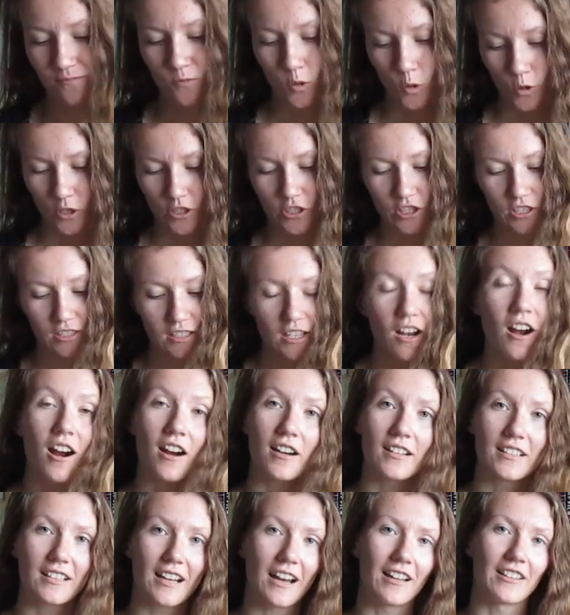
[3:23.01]
Orange is a
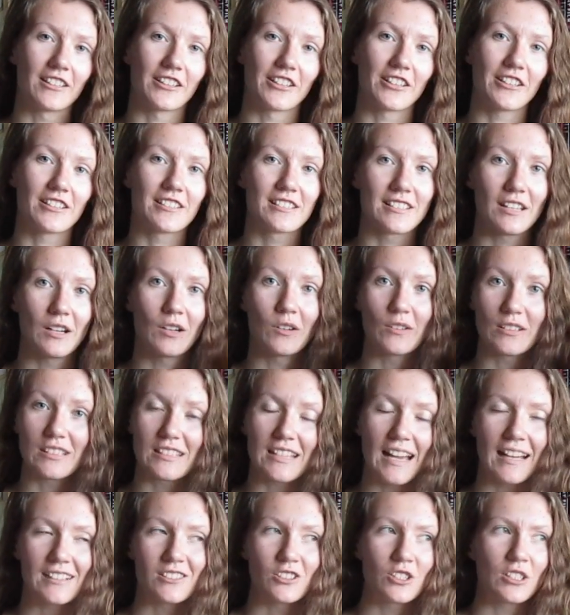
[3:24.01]
hard color, so
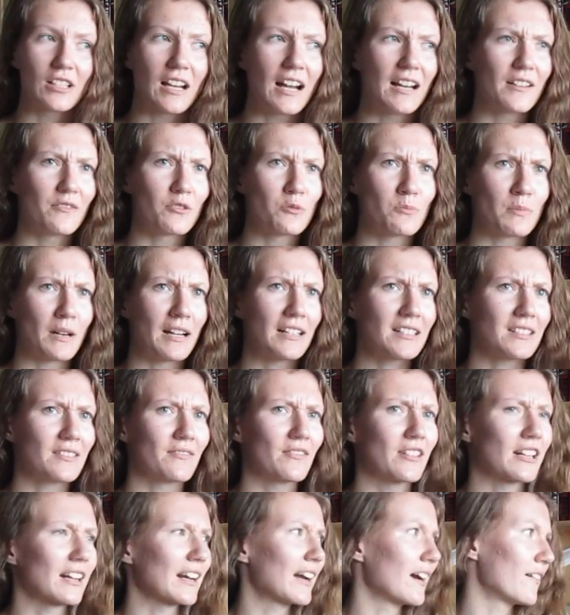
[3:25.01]
it's actually kind of impressive
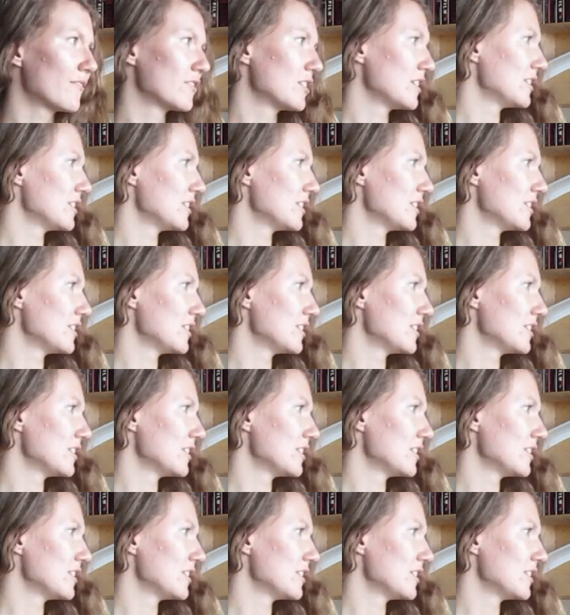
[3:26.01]
that I have